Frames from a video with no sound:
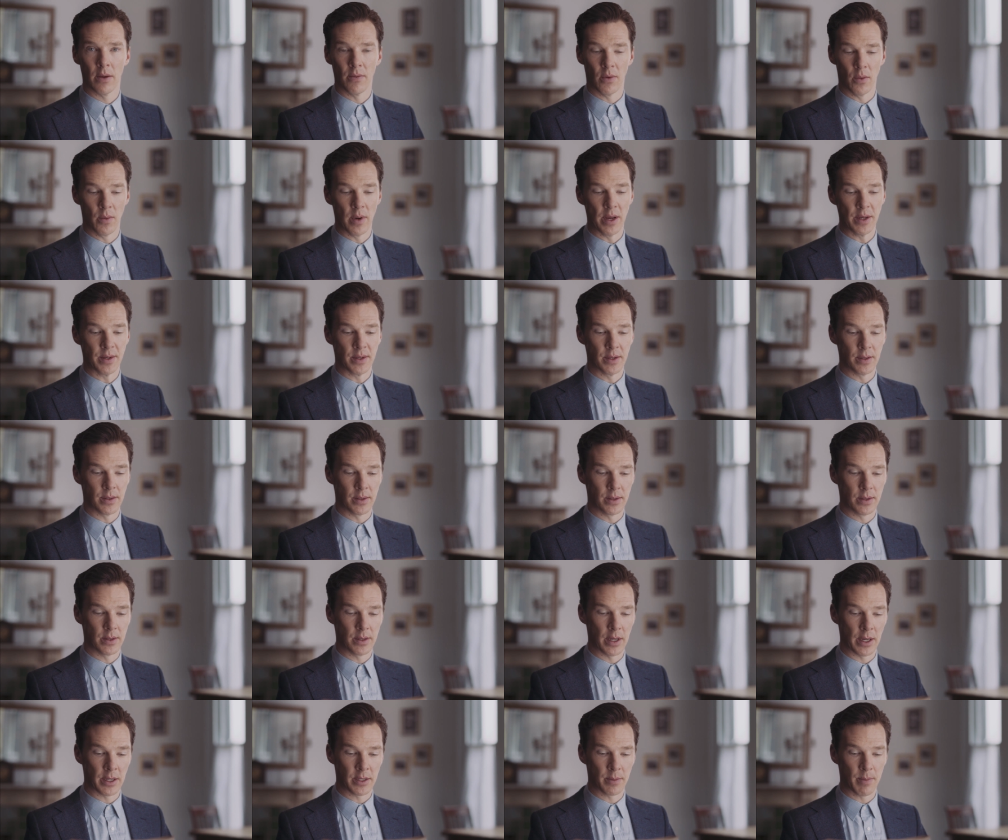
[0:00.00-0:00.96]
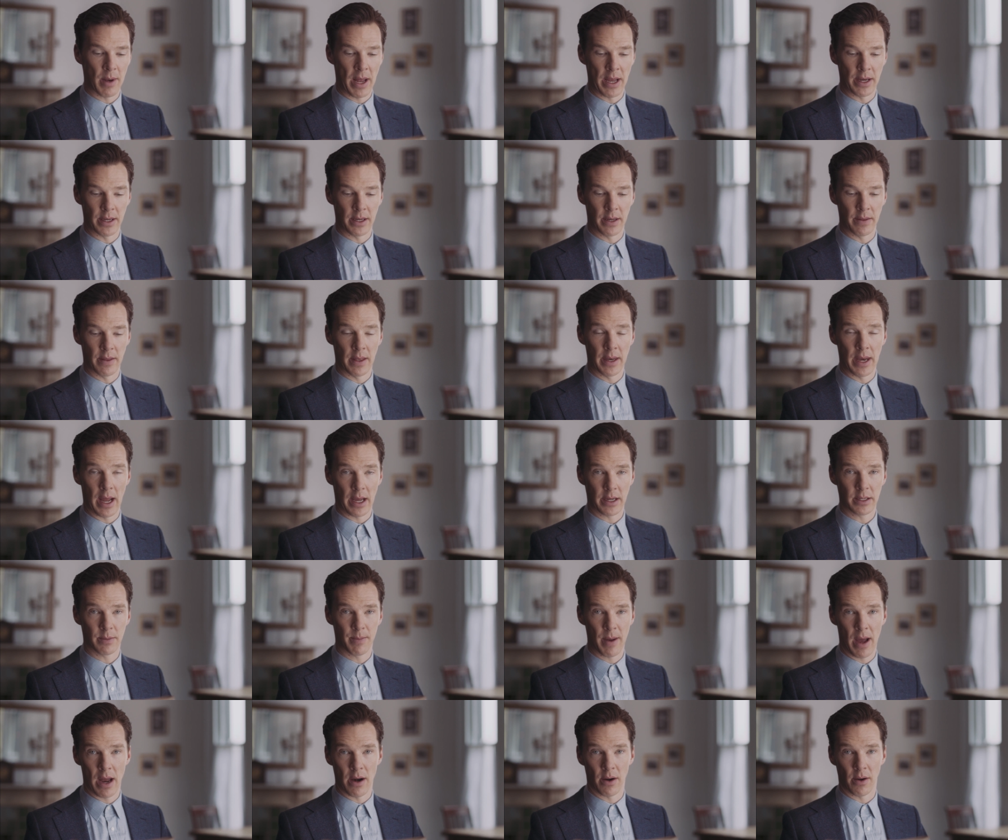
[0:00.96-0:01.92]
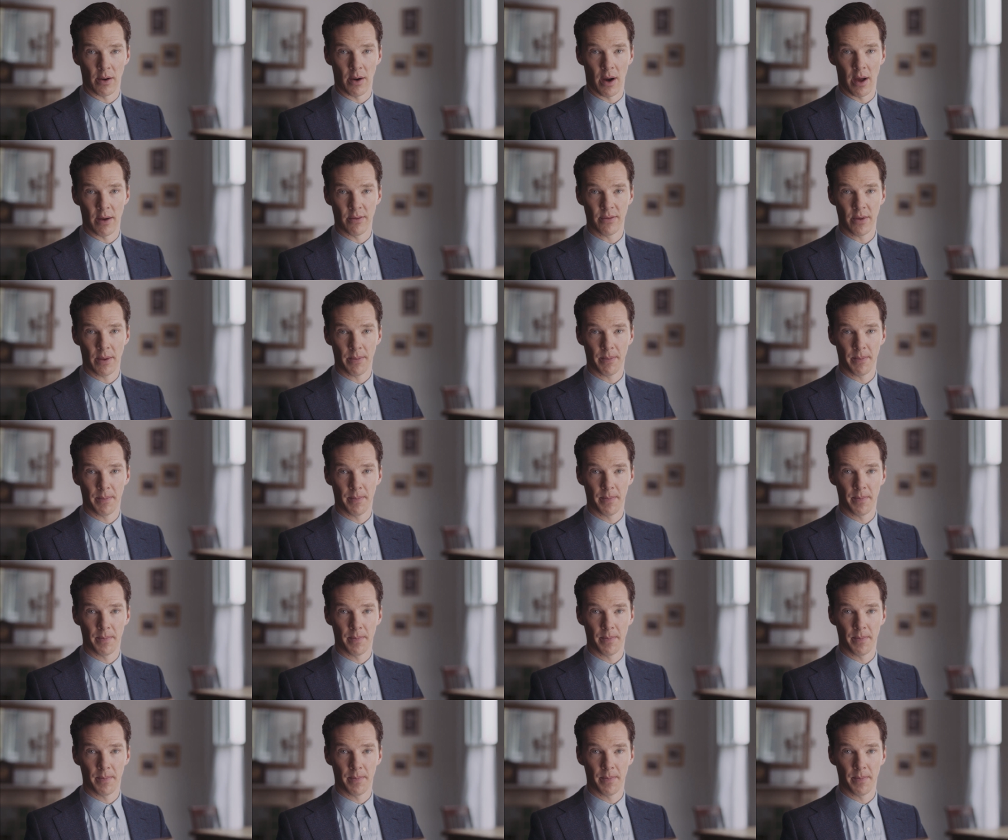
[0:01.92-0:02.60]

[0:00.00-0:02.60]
for reasons explained in the next paragraph.